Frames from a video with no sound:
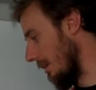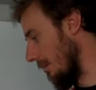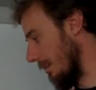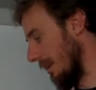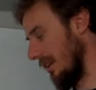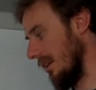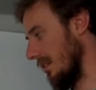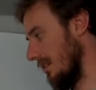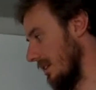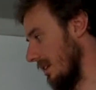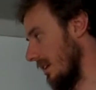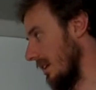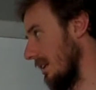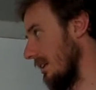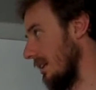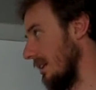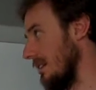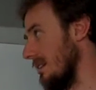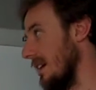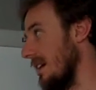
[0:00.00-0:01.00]
because it
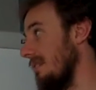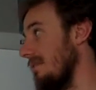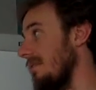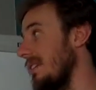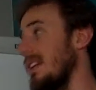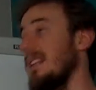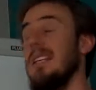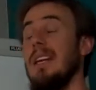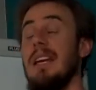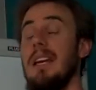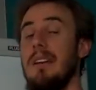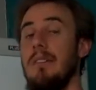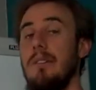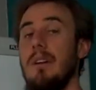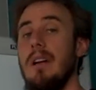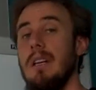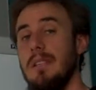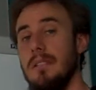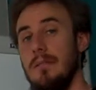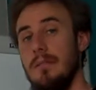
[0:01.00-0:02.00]
can contain vector and
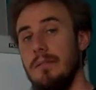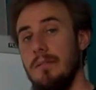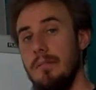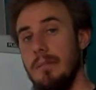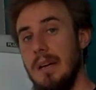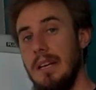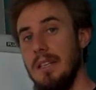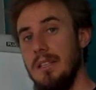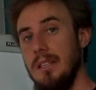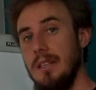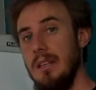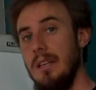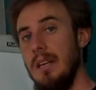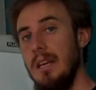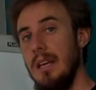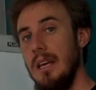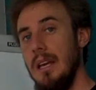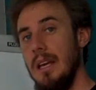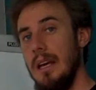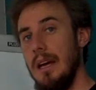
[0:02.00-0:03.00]
raster information,
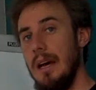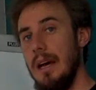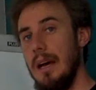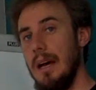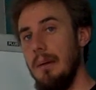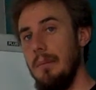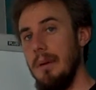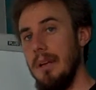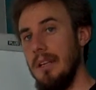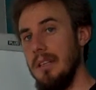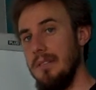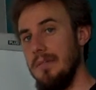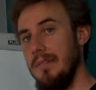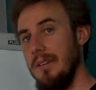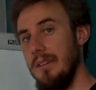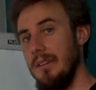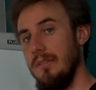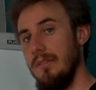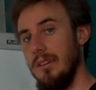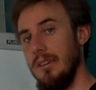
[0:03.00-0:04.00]
and it's
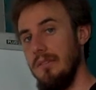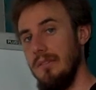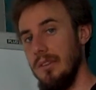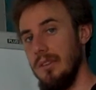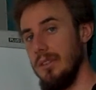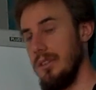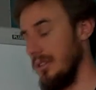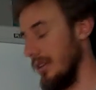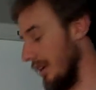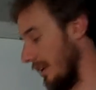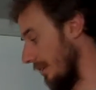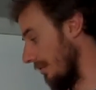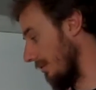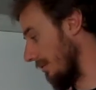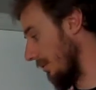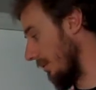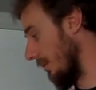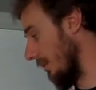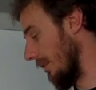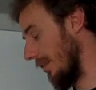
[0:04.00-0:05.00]
very, very versatile
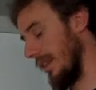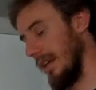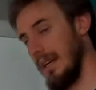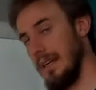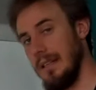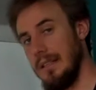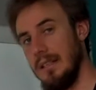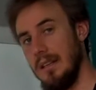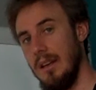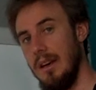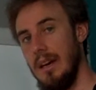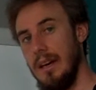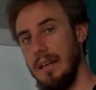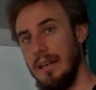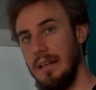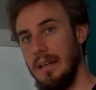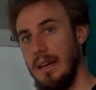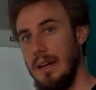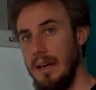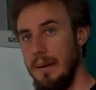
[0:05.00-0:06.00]
for things
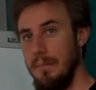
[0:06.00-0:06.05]
like